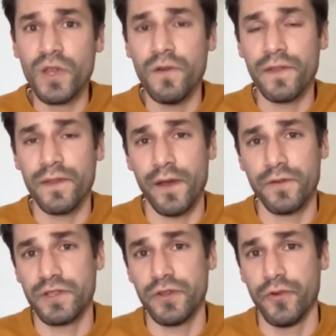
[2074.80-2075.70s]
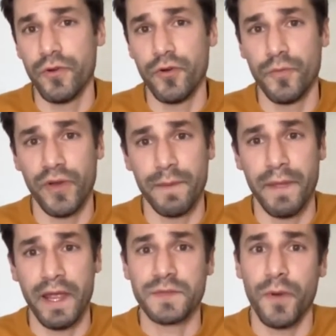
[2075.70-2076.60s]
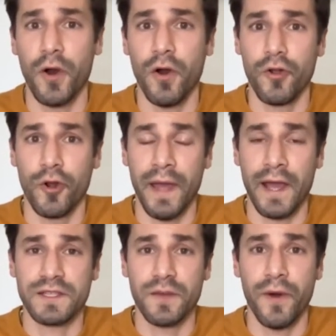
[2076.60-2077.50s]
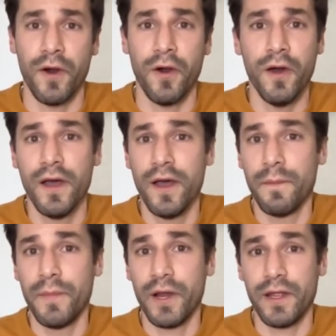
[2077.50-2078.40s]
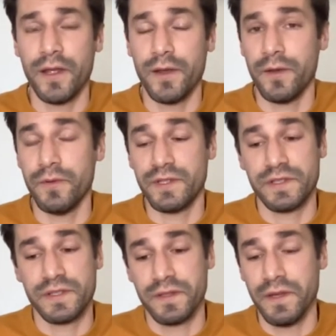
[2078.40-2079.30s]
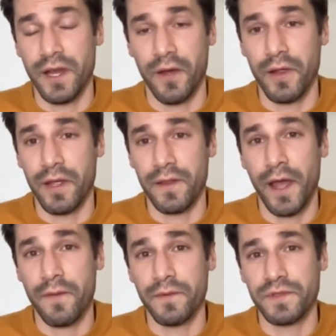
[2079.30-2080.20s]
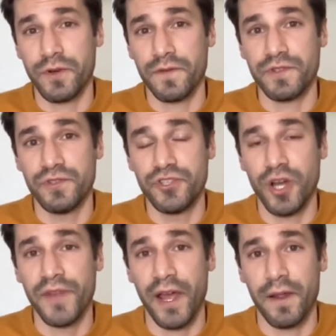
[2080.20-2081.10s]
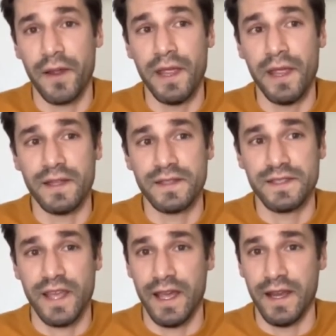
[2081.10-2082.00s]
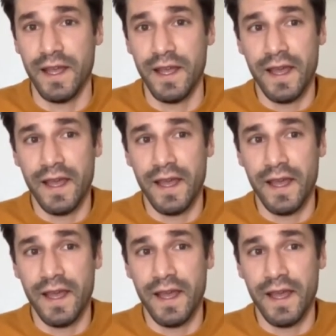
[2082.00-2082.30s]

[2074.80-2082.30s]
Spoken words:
those who played baseball or basketball. But it was, that sort of jumped out at me and said,